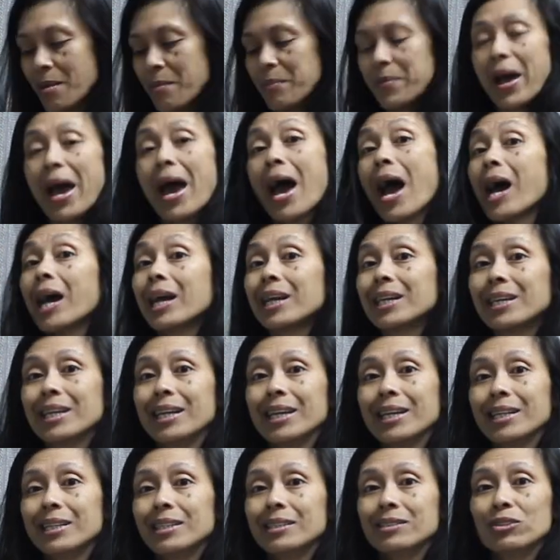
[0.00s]
bag
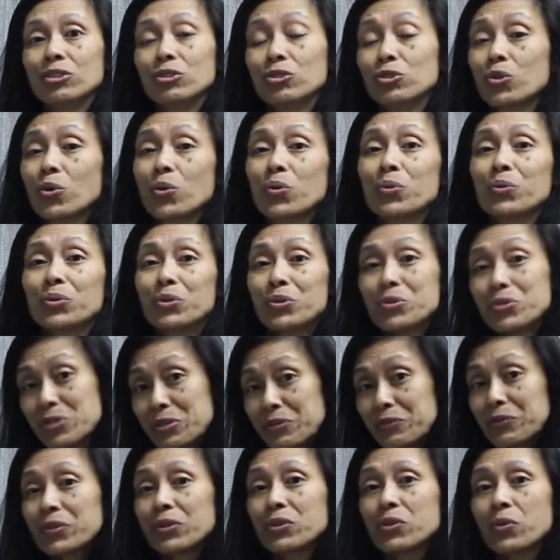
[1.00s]
and you don't use
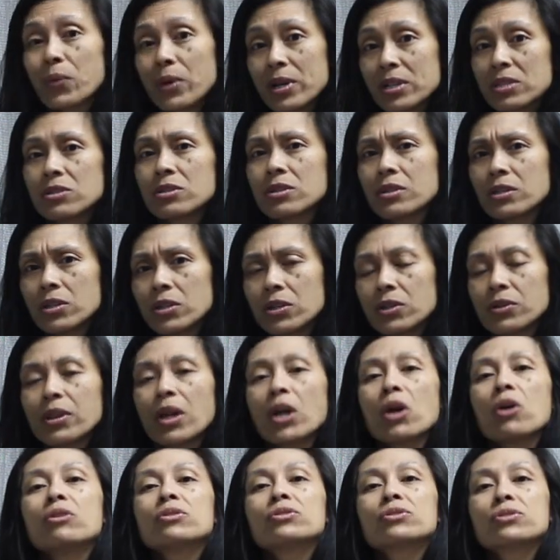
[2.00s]
it for the rest of the year.
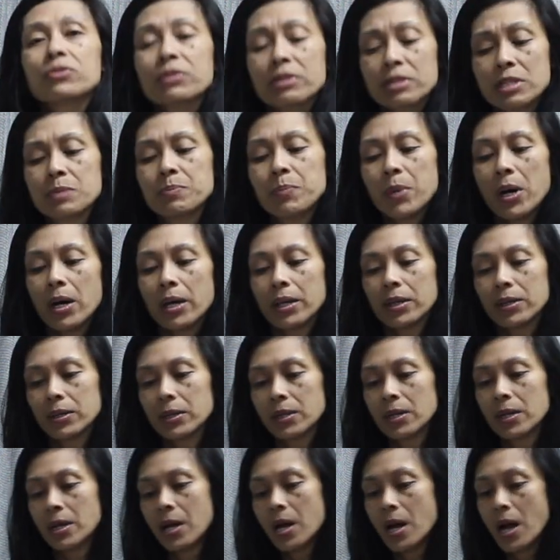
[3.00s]
They also
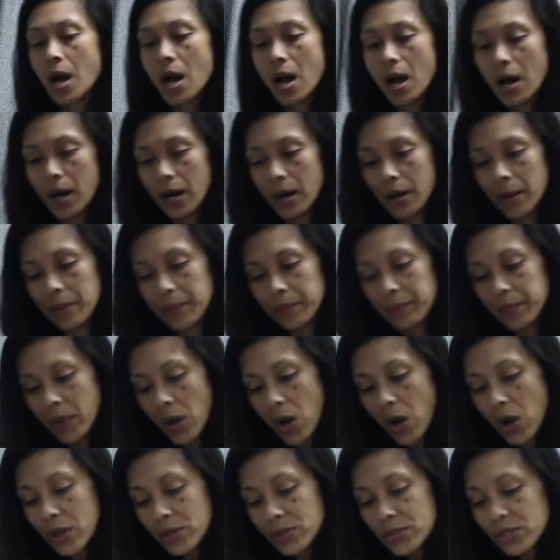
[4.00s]
expire.
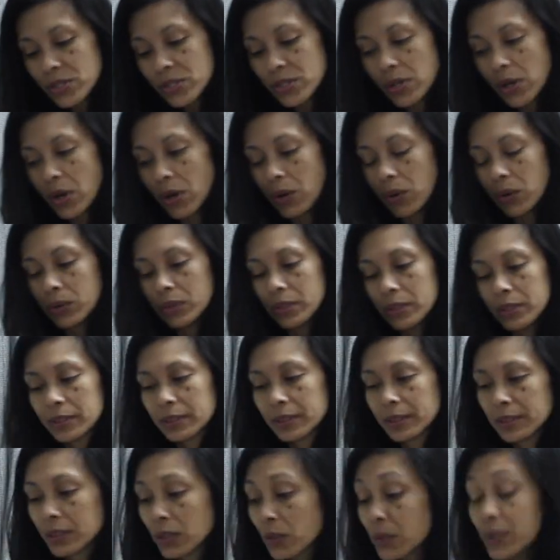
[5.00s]
Also,
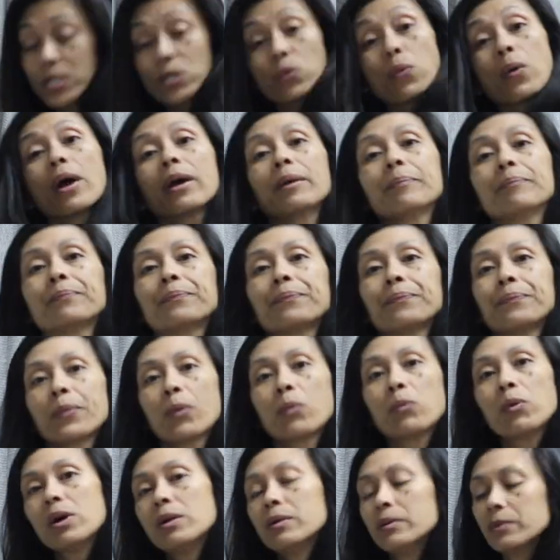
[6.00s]
the reason why,
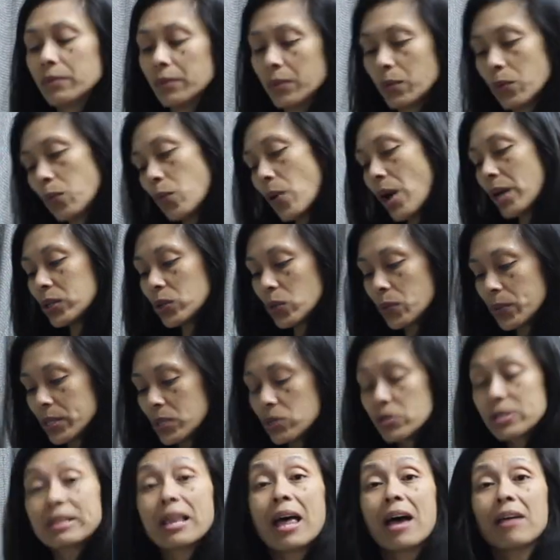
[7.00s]
well, why do we
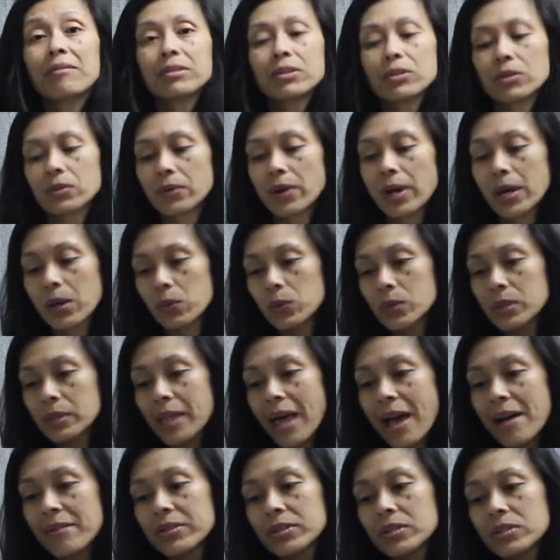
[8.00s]
use lavender, right? Well,
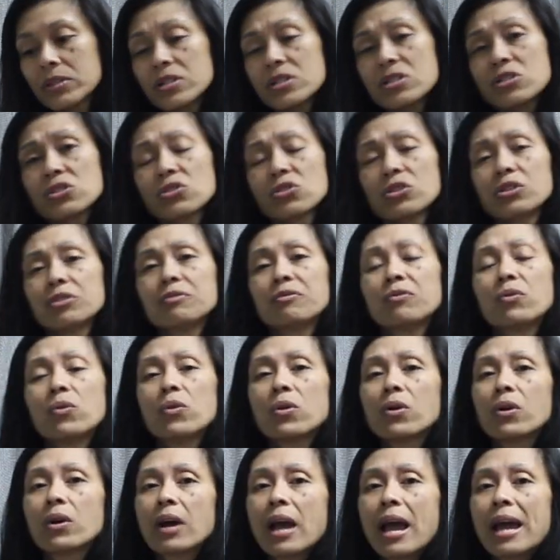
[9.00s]
lavender is good
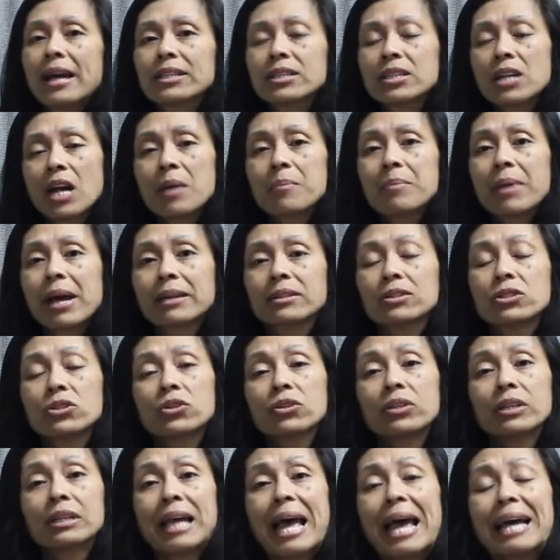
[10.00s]
for
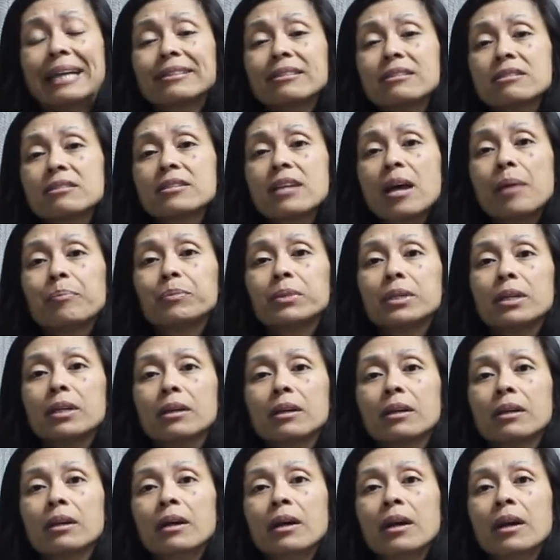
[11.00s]
antibacterial,
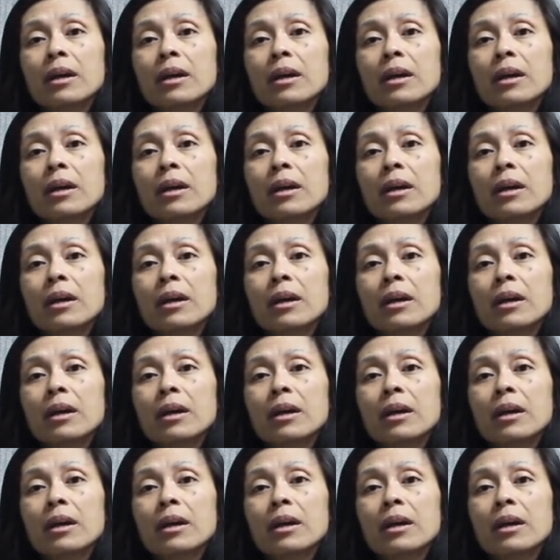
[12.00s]
antiseptic.